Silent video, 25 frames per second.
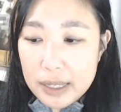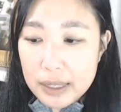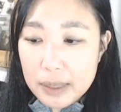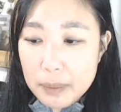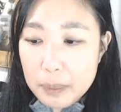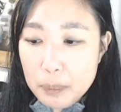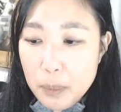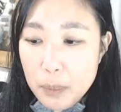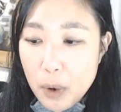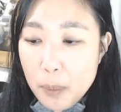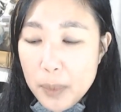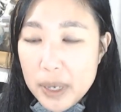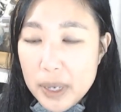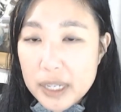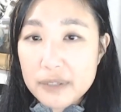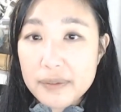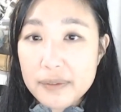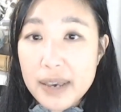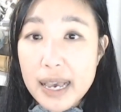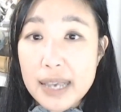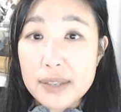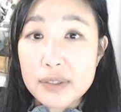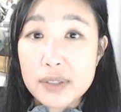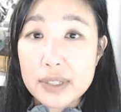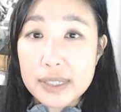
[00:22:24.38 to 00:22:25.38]
moment of
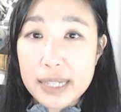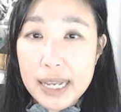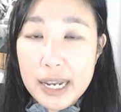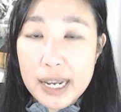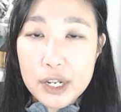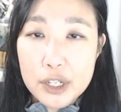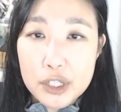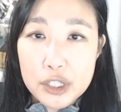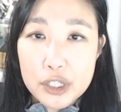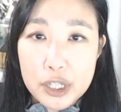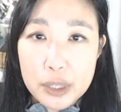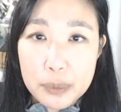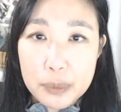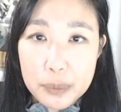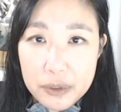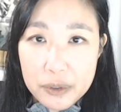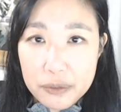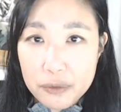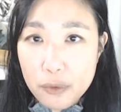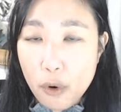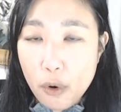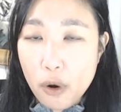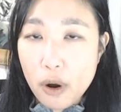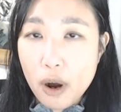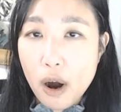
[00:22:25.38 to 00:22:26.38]
hesitation
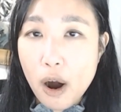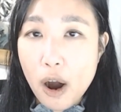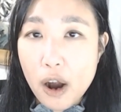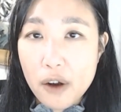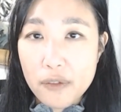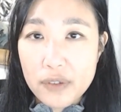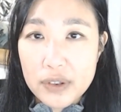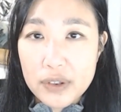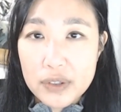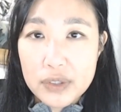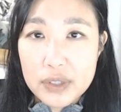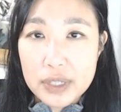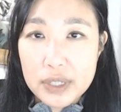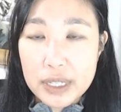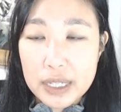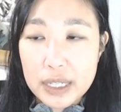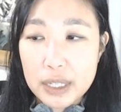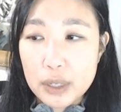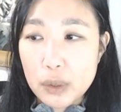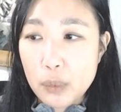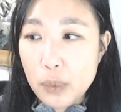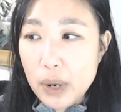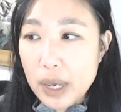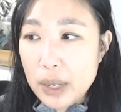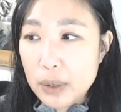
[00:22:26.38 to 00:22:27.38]
before
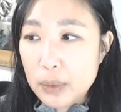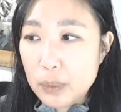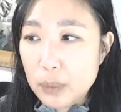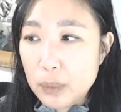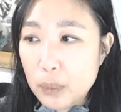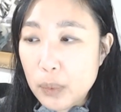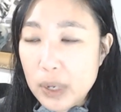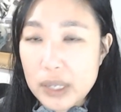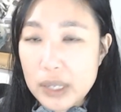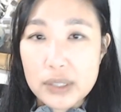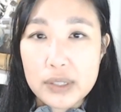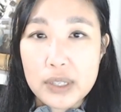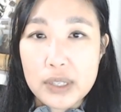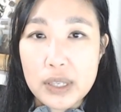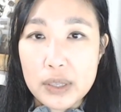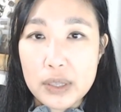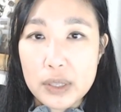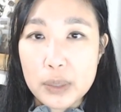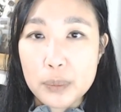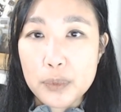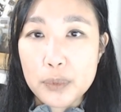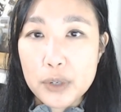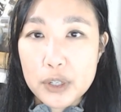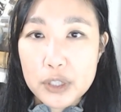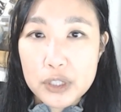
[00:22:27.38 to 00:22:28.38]
harvesting when what's in the
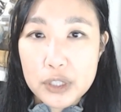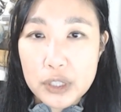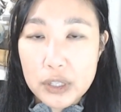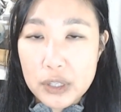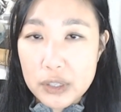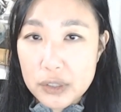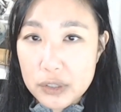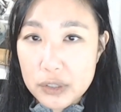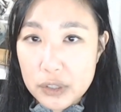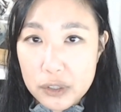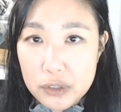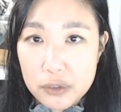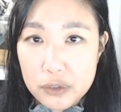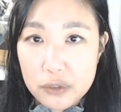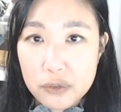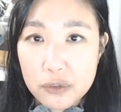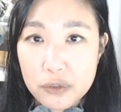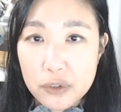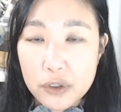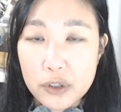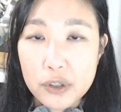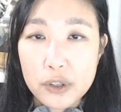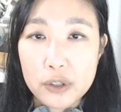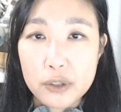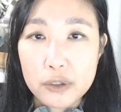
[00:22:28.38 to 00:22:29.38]
bushes is
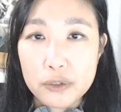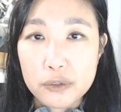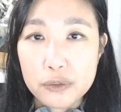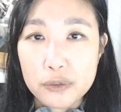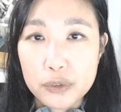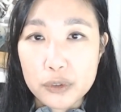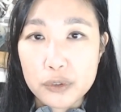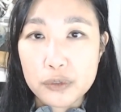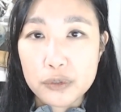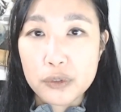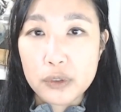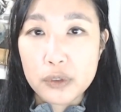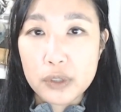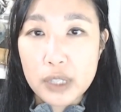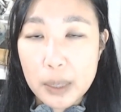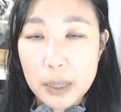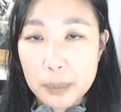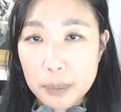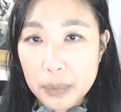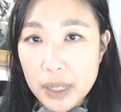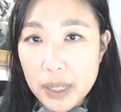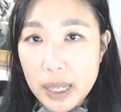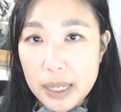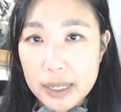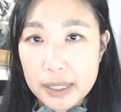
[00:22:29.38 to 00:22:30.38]
full, fruitful, and
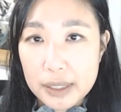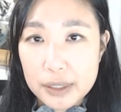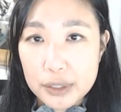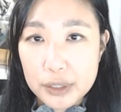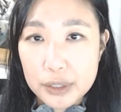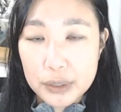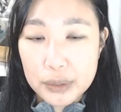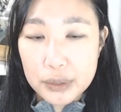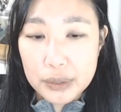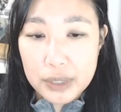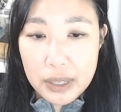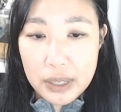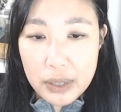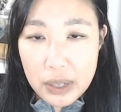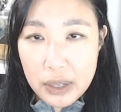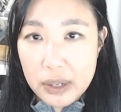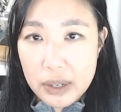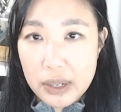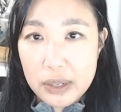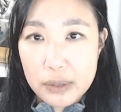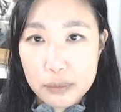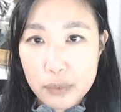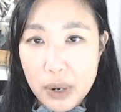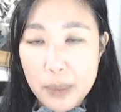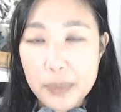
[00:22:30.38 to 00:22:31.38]
plenitude, and
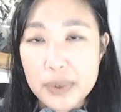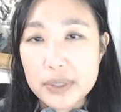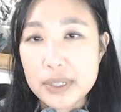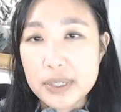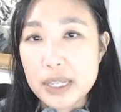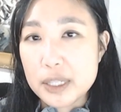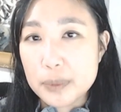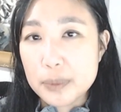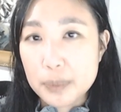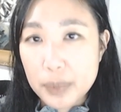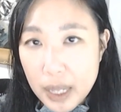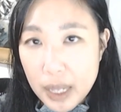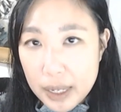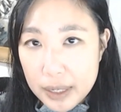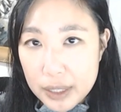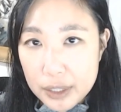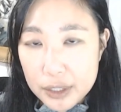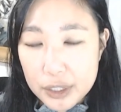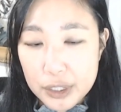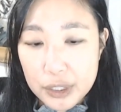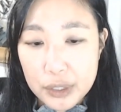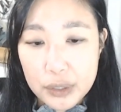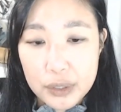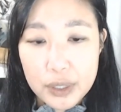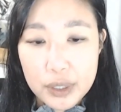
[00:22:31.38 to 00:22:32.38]
it represents
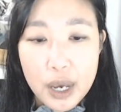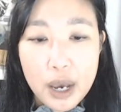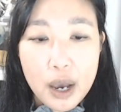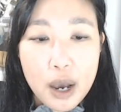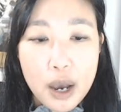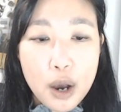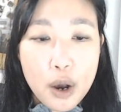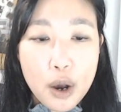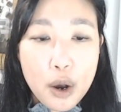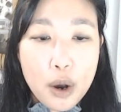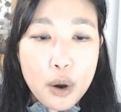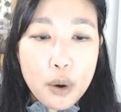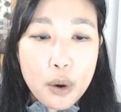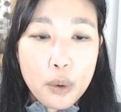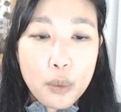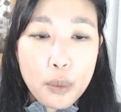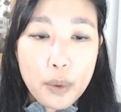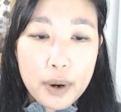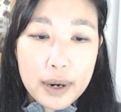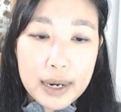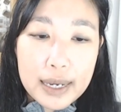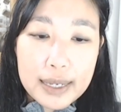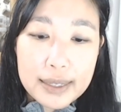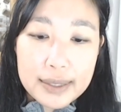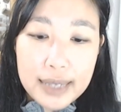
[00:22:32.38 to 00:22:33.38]
plenitude.
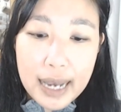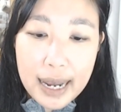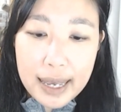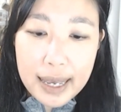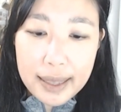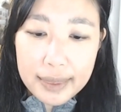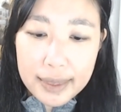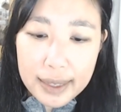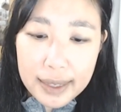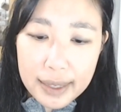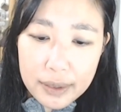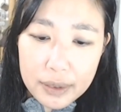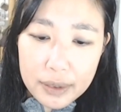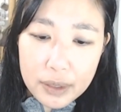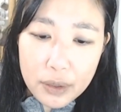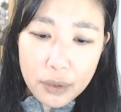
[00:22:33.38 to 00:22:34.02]
Whereas I think the